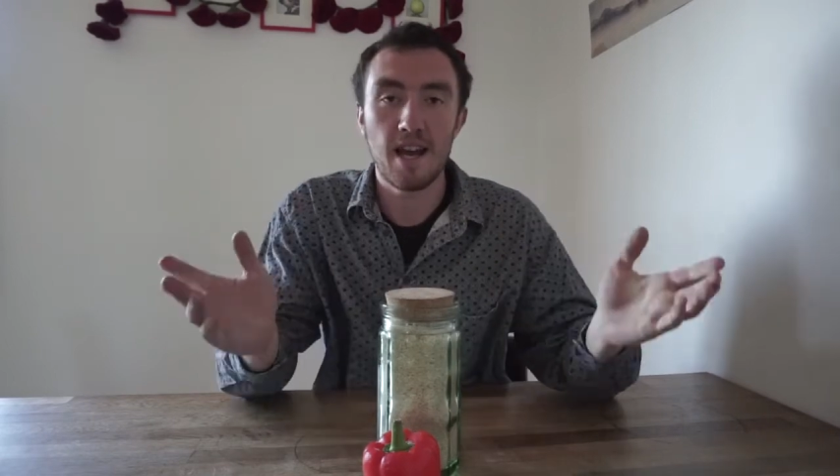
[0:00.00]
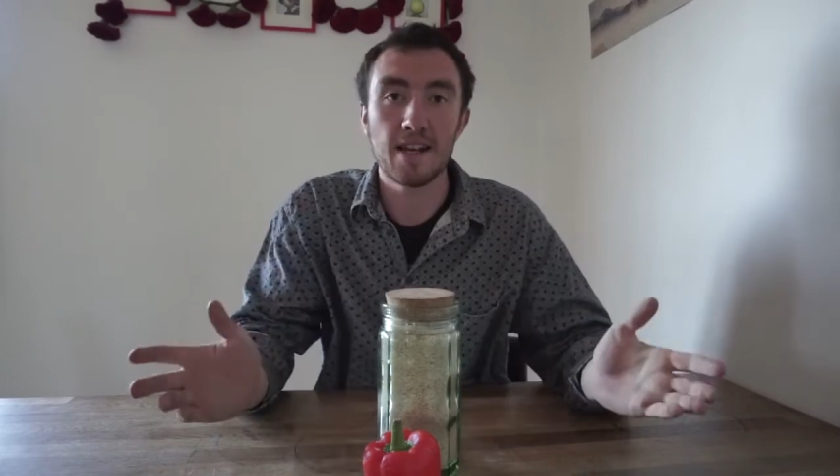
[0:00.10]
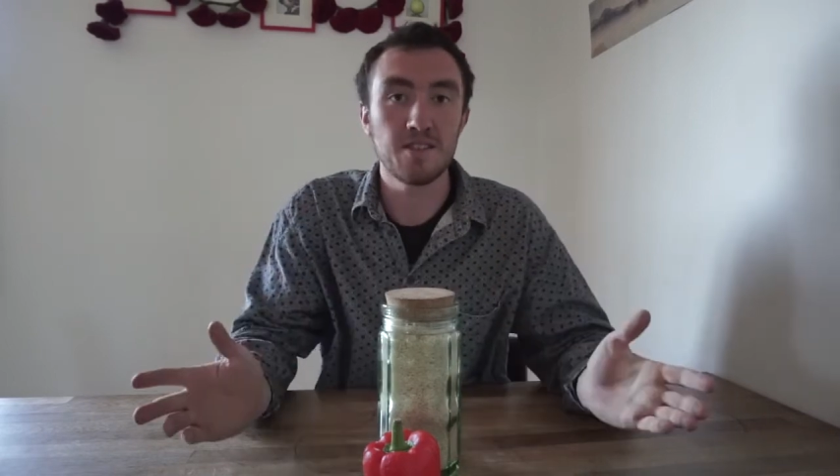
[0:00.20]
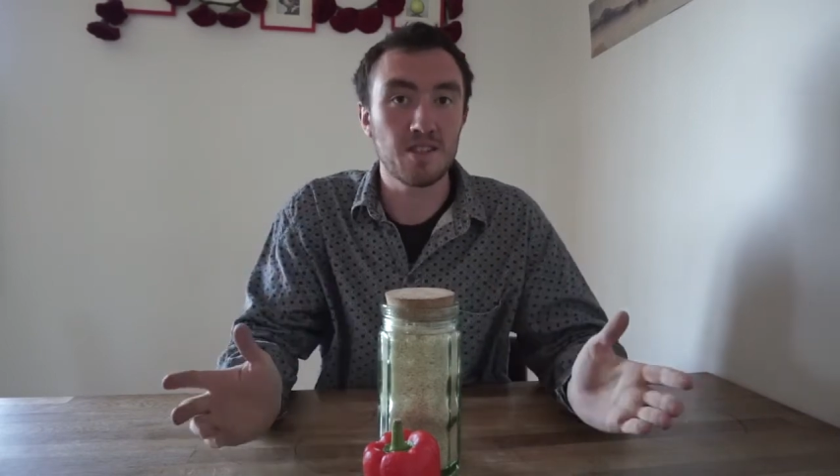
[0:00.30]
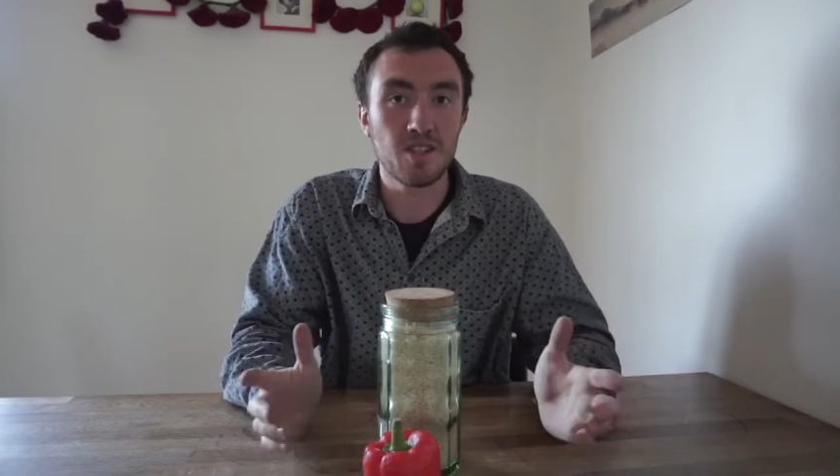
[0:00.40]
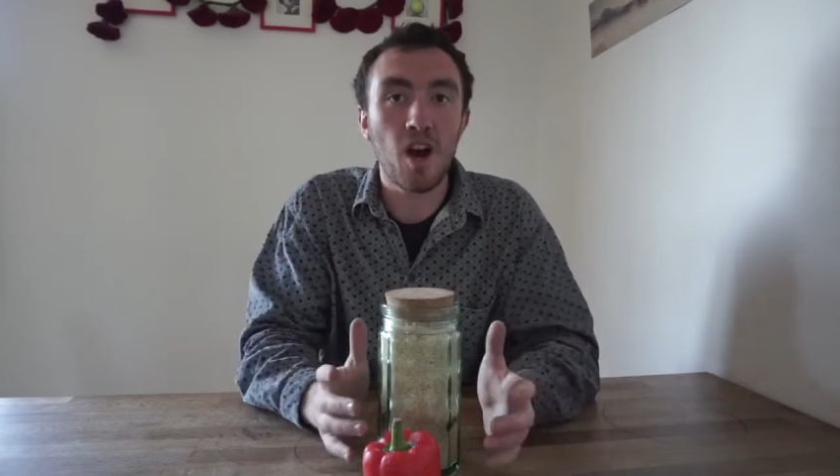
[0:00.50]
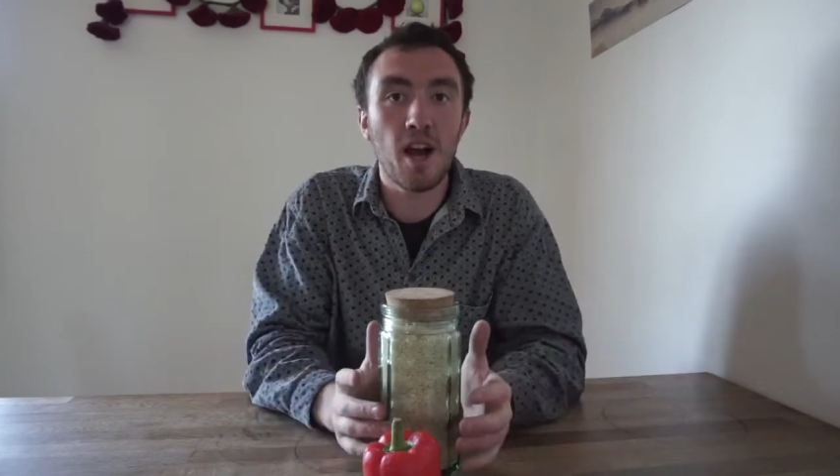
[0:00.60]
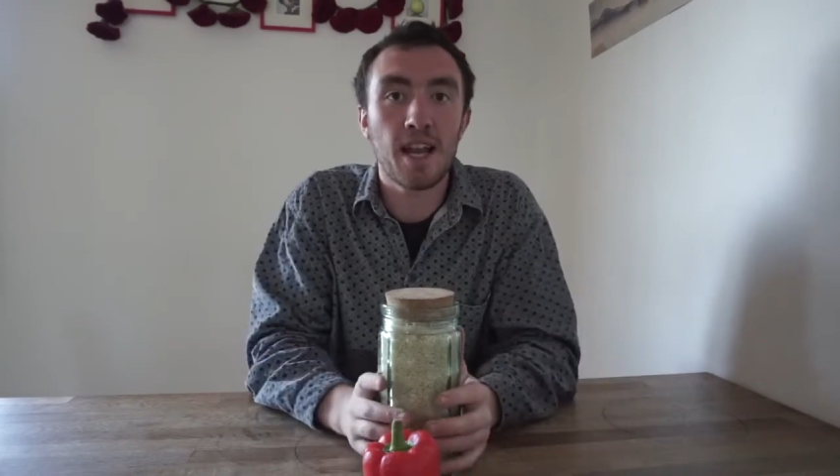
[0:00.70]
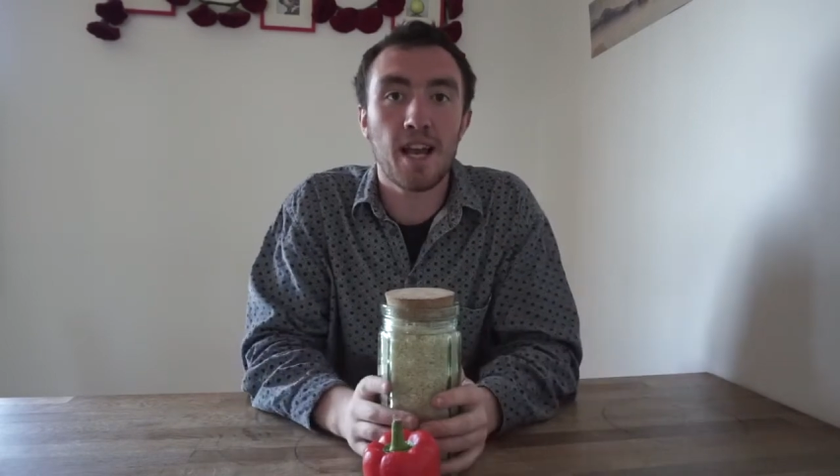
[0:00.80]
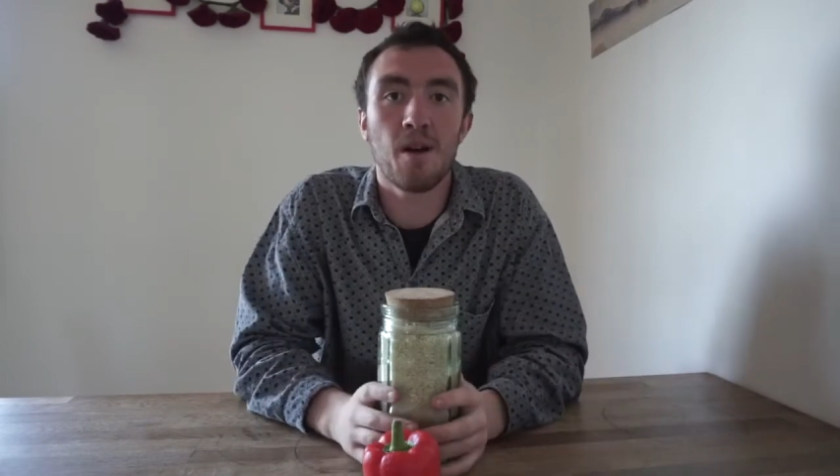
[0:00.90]
It's
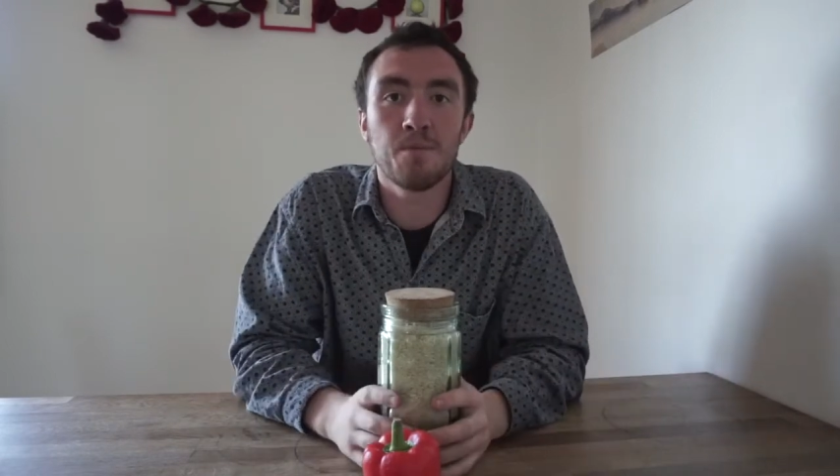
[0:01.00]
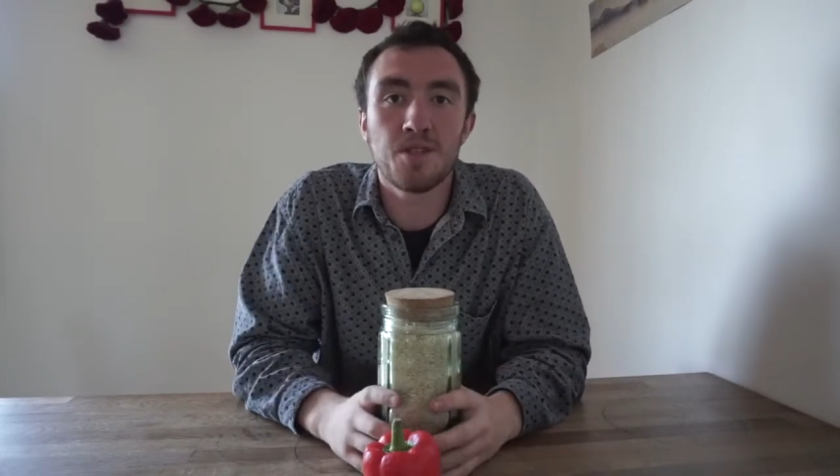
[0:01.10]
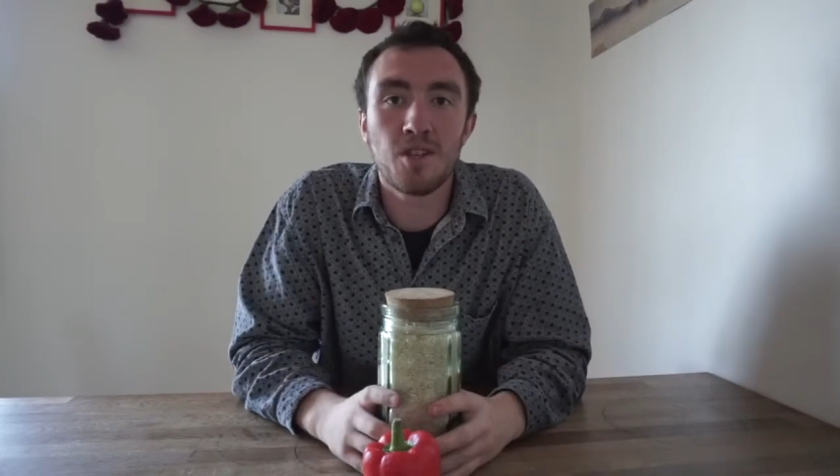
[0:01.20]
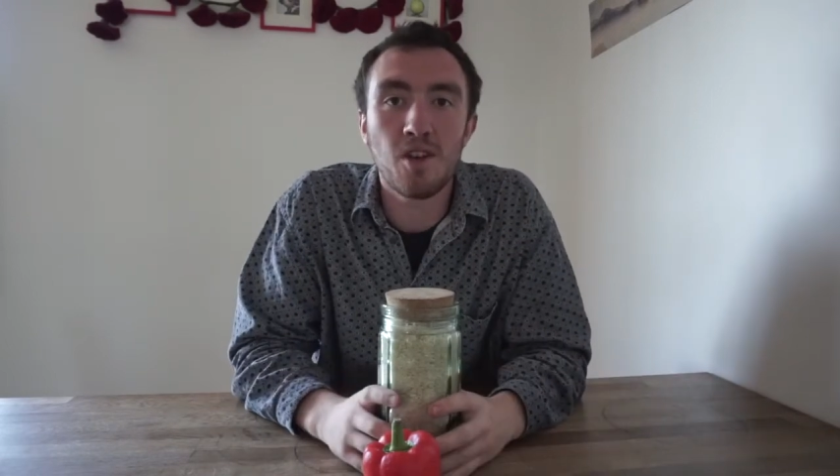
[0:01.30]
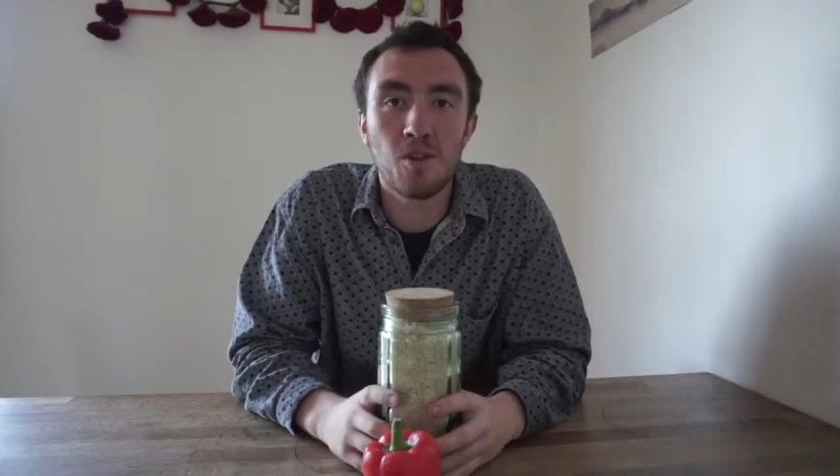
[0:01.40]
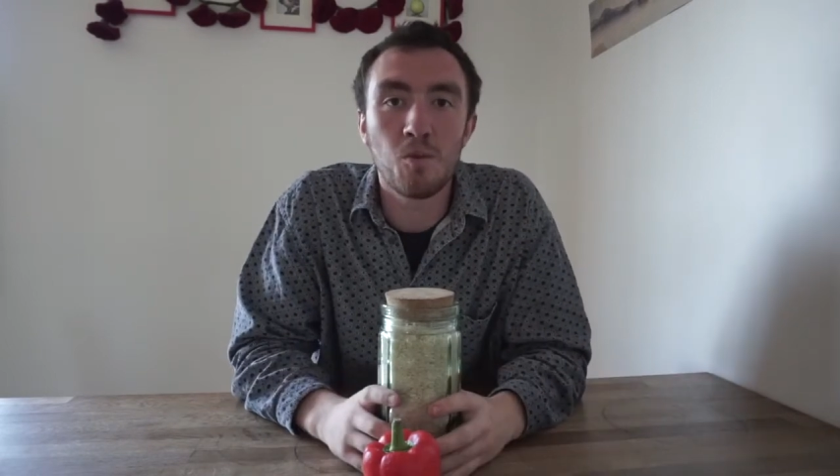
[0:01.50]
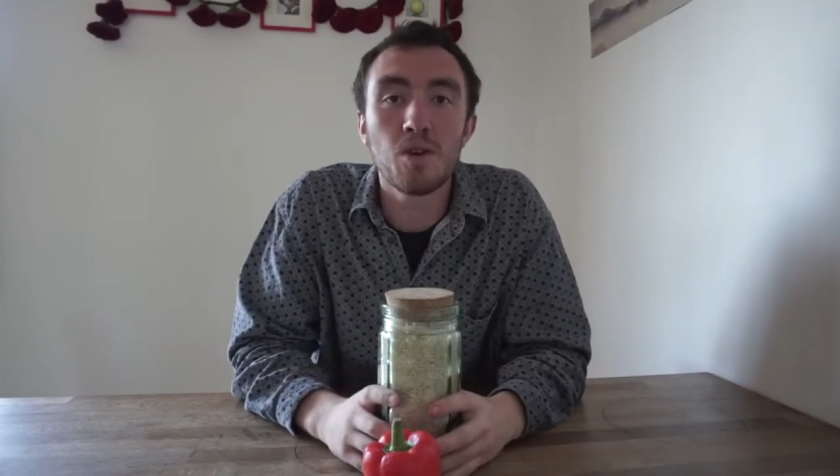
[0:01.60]
entirely up to you.